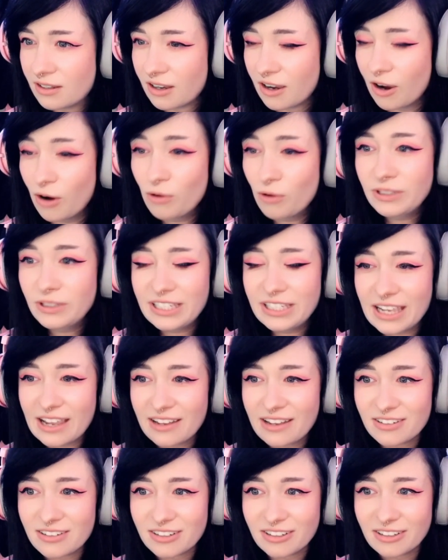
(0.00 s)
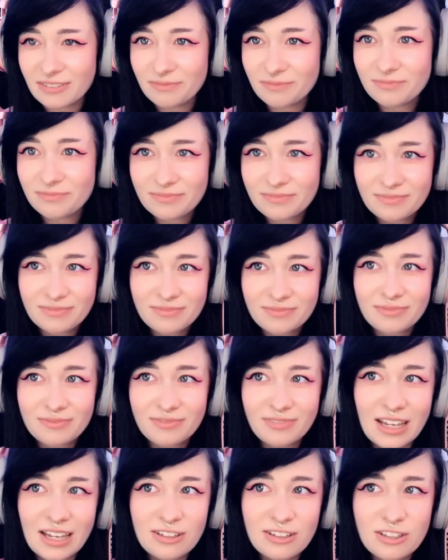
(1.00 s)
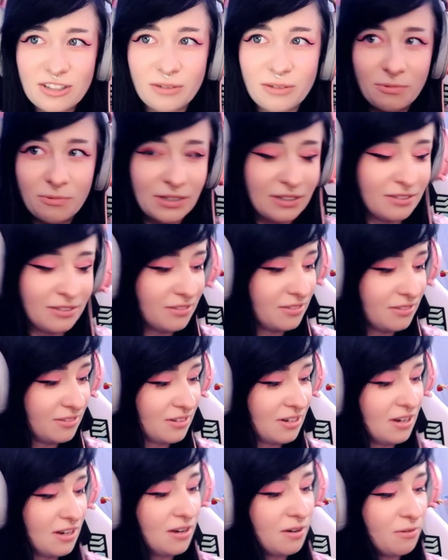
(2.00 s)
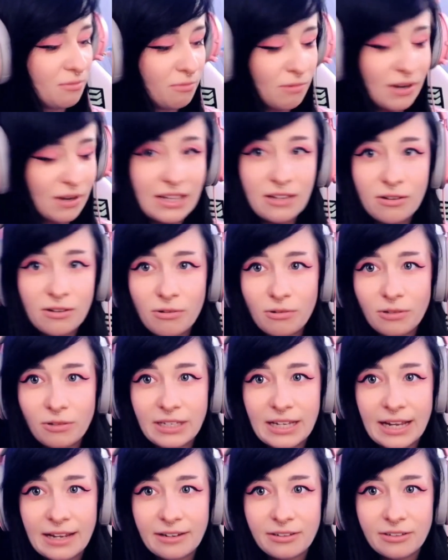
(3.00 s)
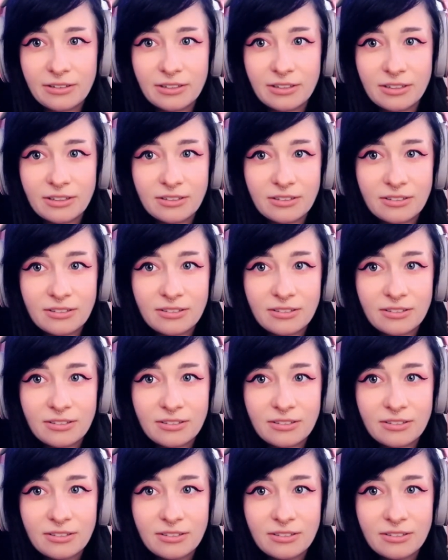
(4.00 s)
Oleander. That's the one. White oleander.